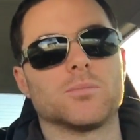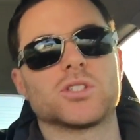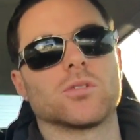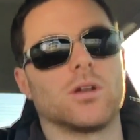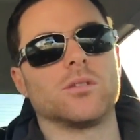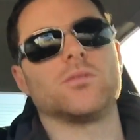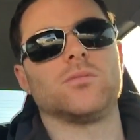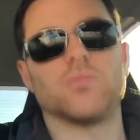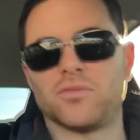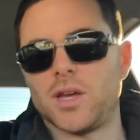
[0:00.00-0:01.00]
I'm sure
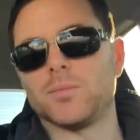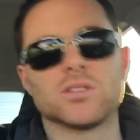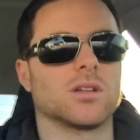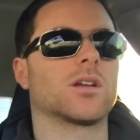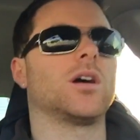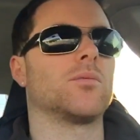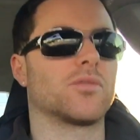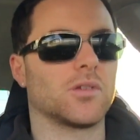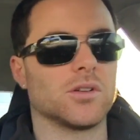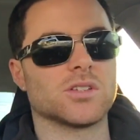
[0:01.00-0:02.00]
family's going to come
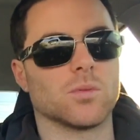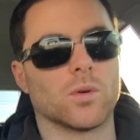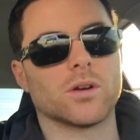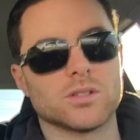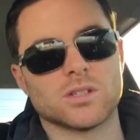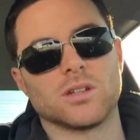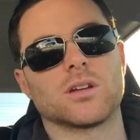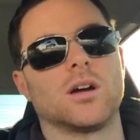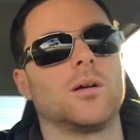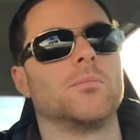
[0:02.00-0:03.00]
first and work is going
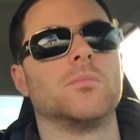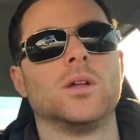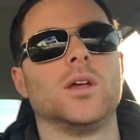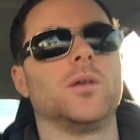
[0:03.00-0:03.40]
to come